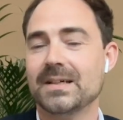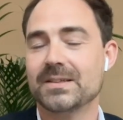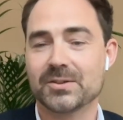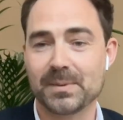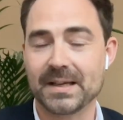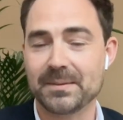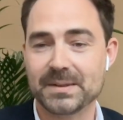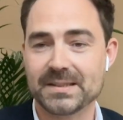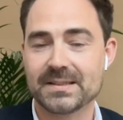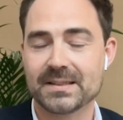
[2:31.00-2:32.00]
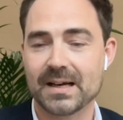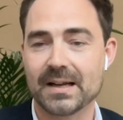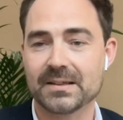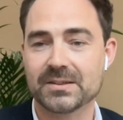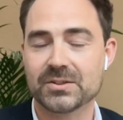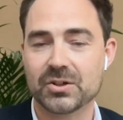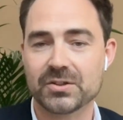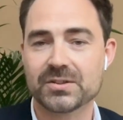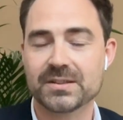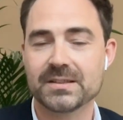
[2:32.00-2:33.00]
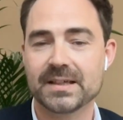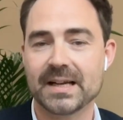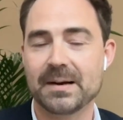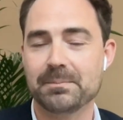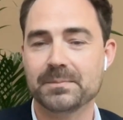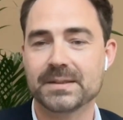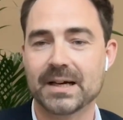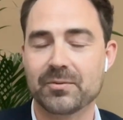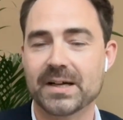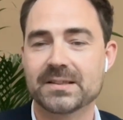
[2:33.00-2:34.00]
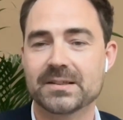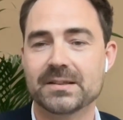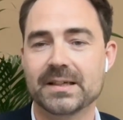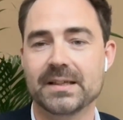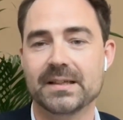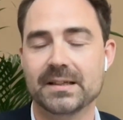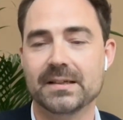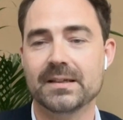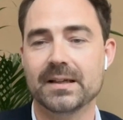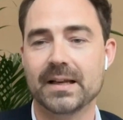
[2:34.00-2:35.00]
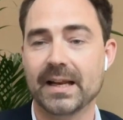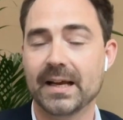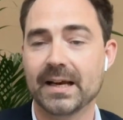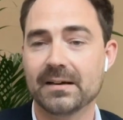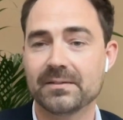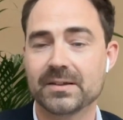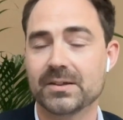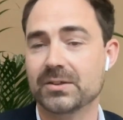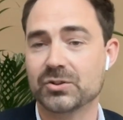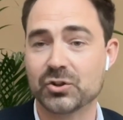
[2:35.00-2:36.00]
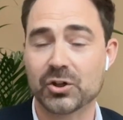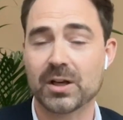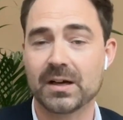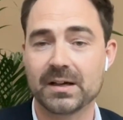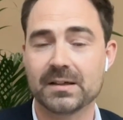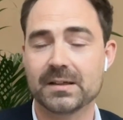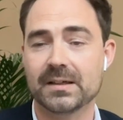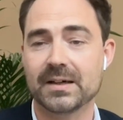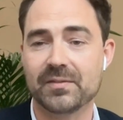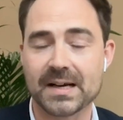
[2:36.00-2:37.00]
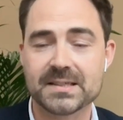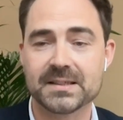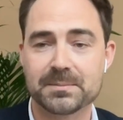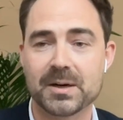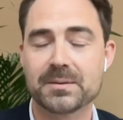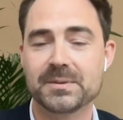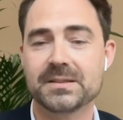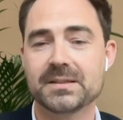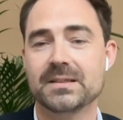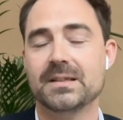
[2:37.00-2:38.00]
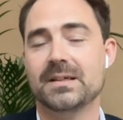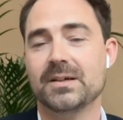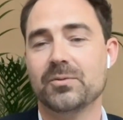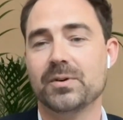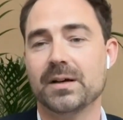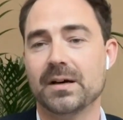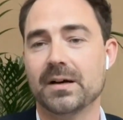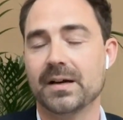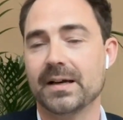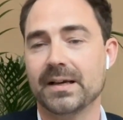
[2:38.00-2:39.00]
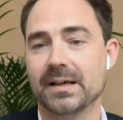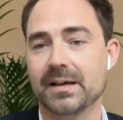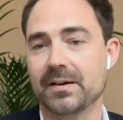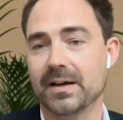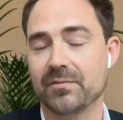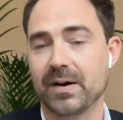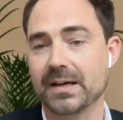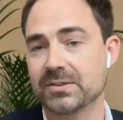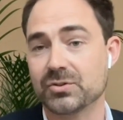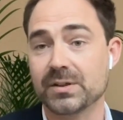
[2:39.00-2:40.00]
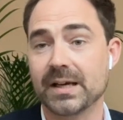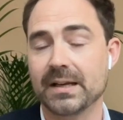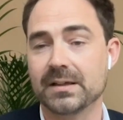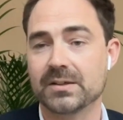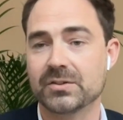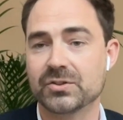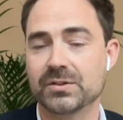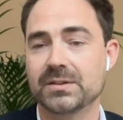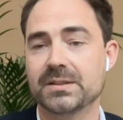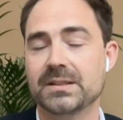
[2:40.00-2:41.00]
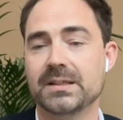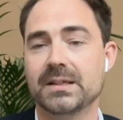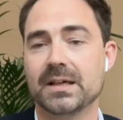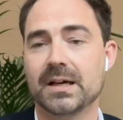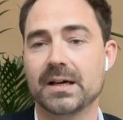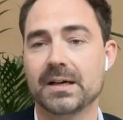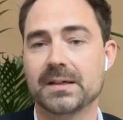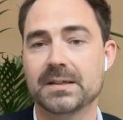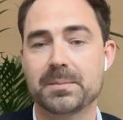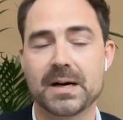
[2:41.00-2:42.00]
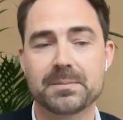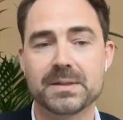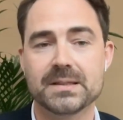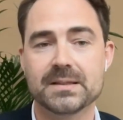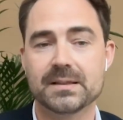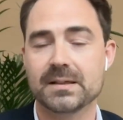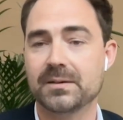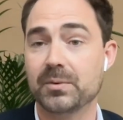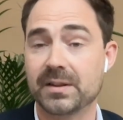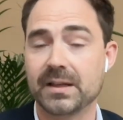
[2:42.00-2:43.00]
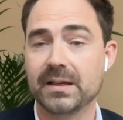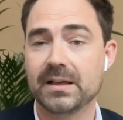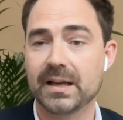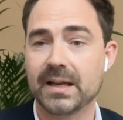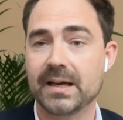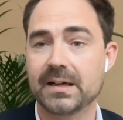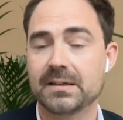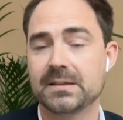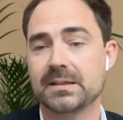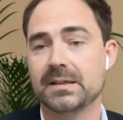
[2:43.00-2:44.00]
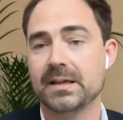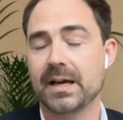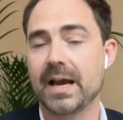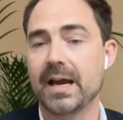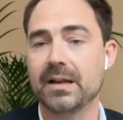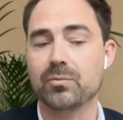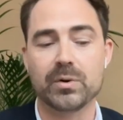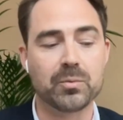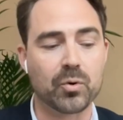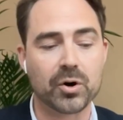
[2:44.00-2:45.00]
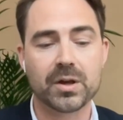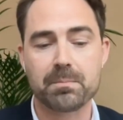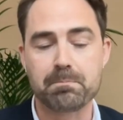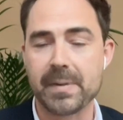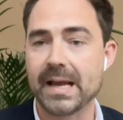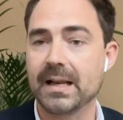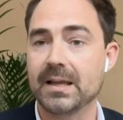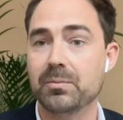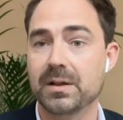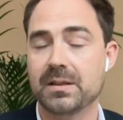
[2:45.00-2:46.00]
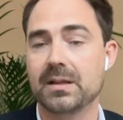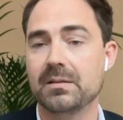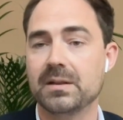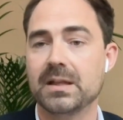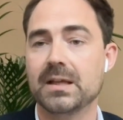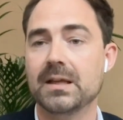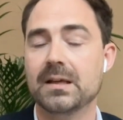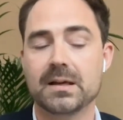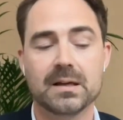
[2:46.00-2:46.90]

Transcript: So my name is Anders Kiertzner, and I'm director in Linear, the circular advising department. We are a advisory and consultancy department within Linear, and we work mainly within the